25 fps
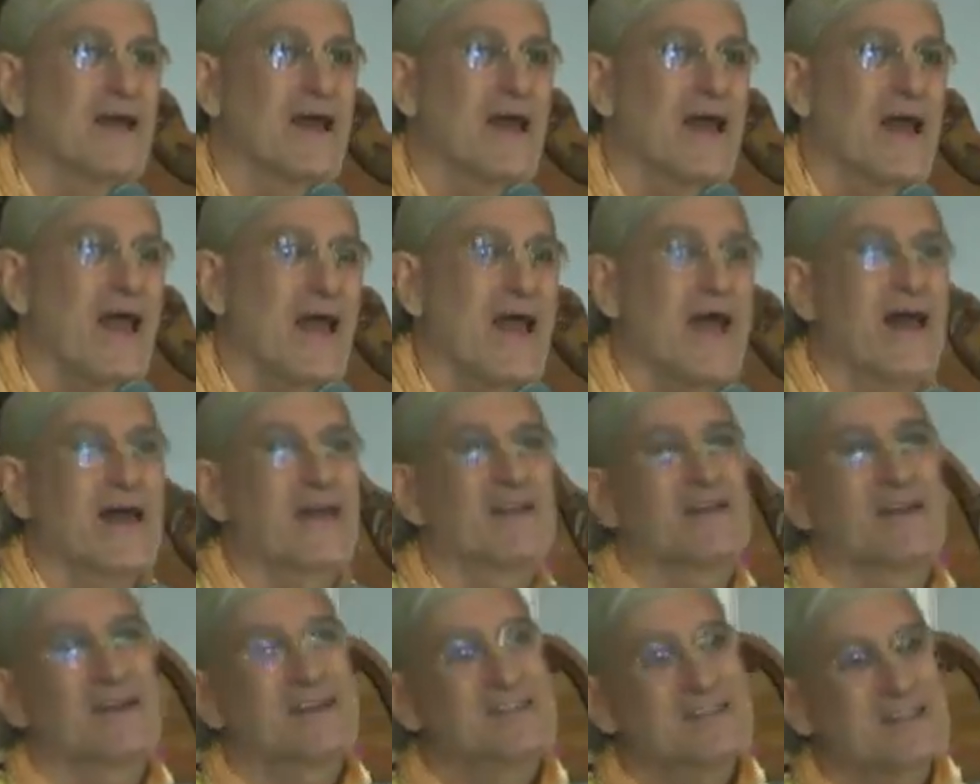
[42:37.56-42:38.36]

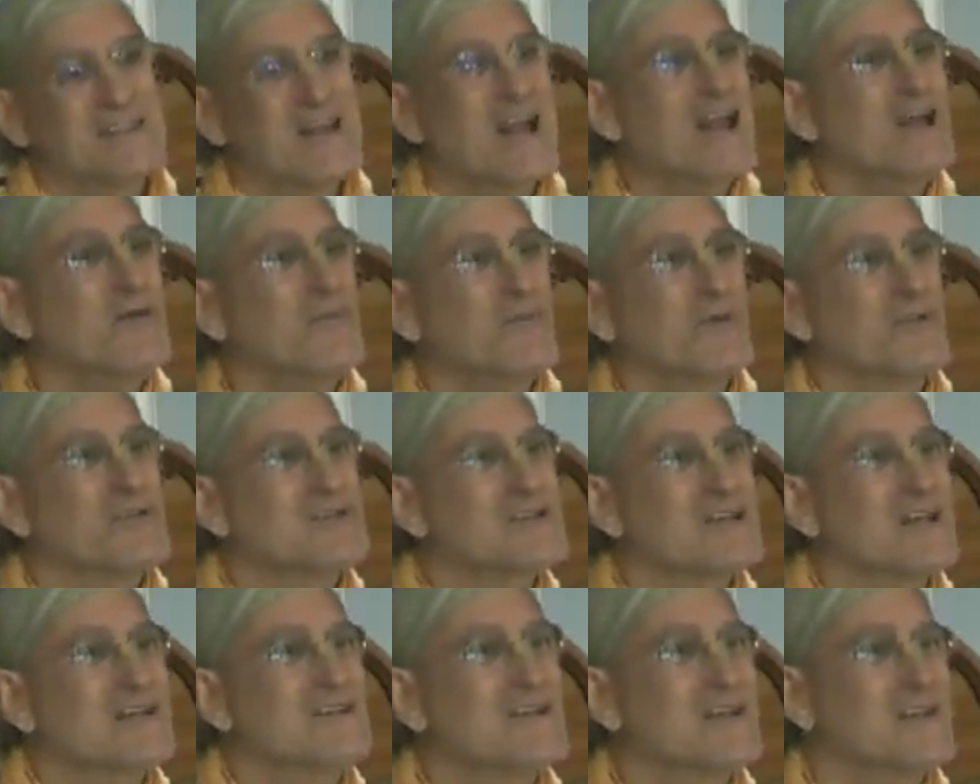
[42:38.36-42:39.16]
and
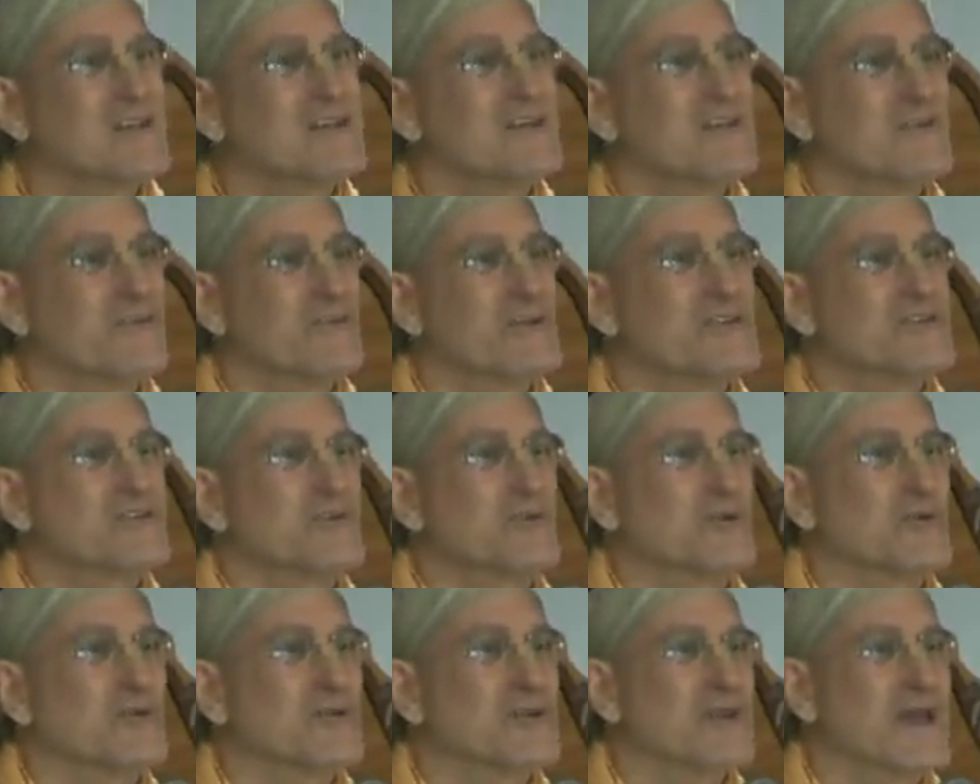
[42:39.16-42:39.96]
examples that the
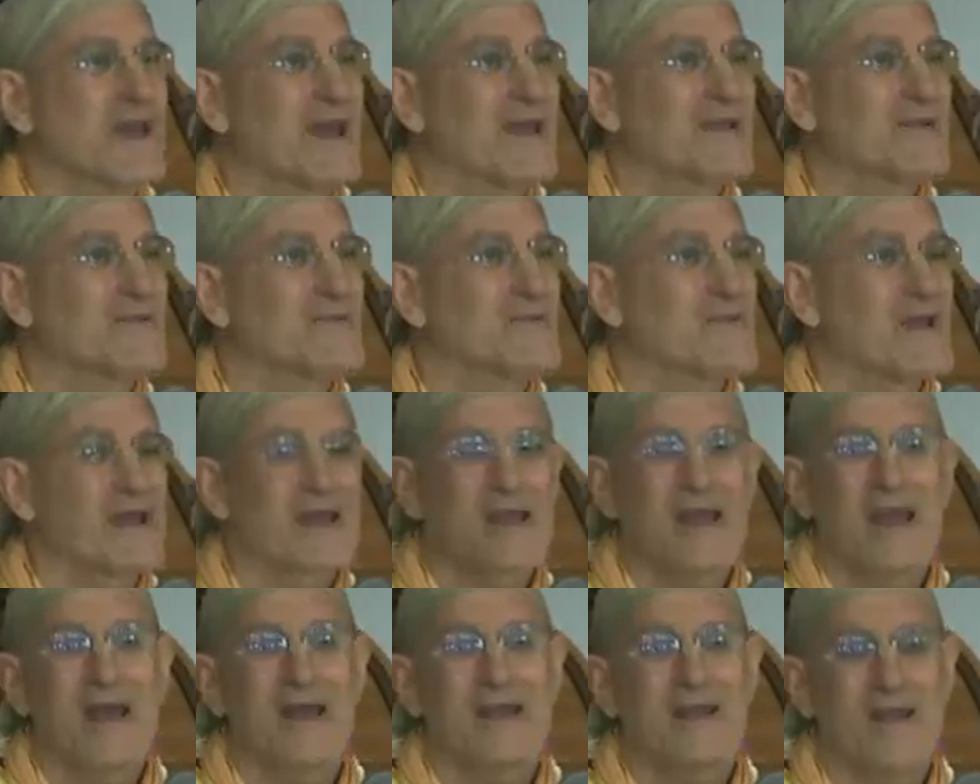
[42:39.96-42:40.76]
individual can,
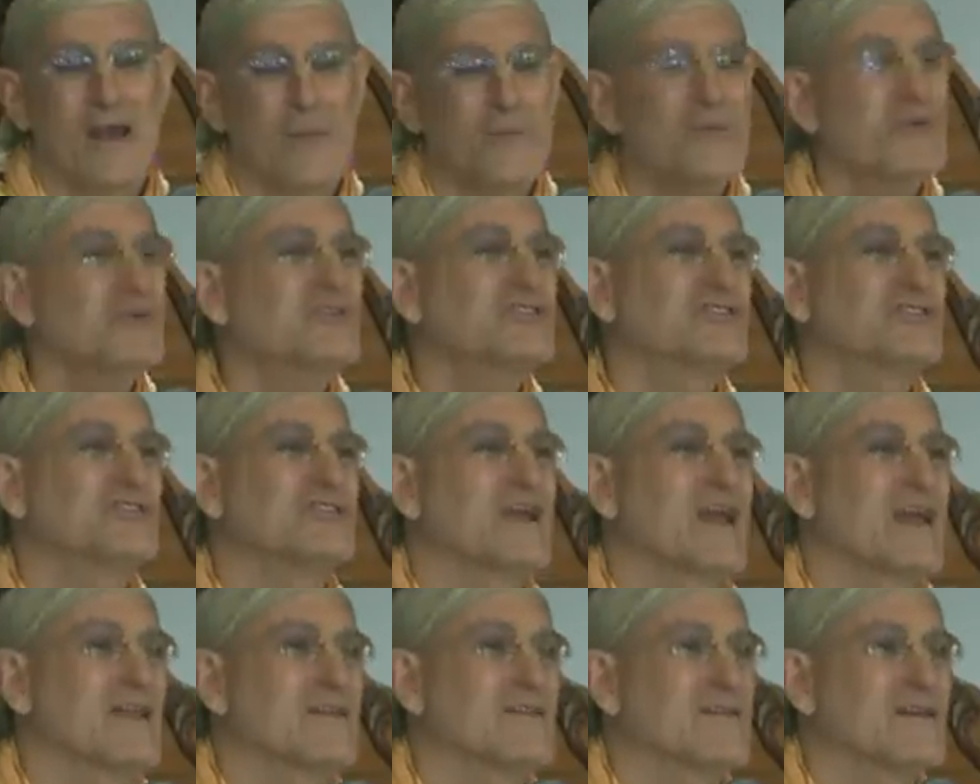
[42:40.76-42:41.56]
can
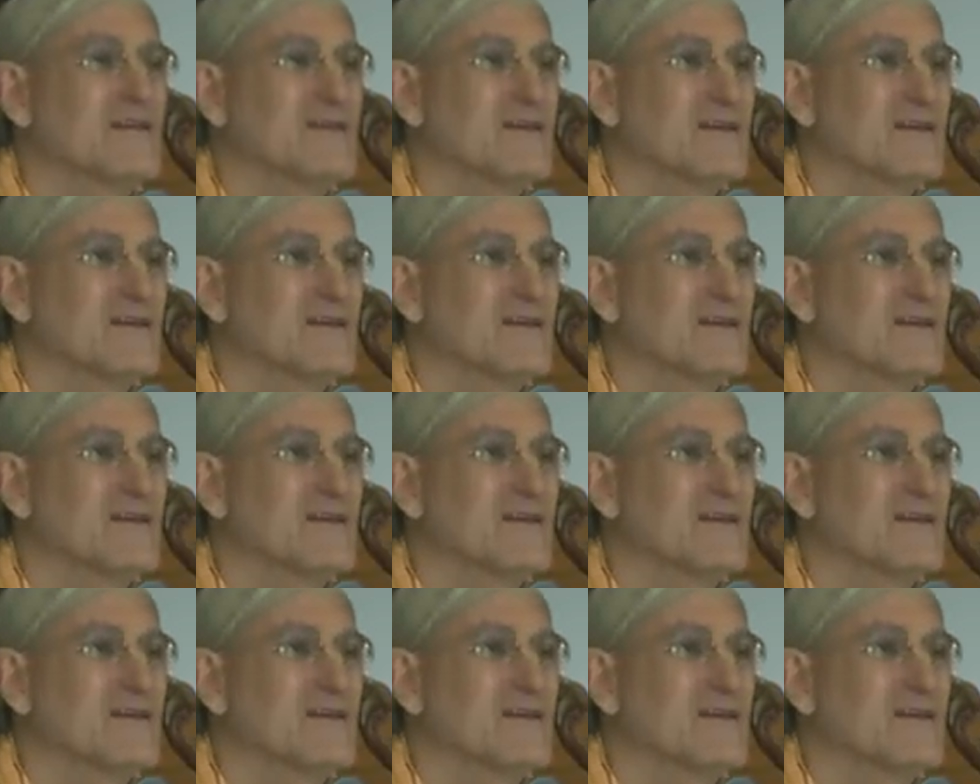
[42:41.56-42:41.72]
appreciate,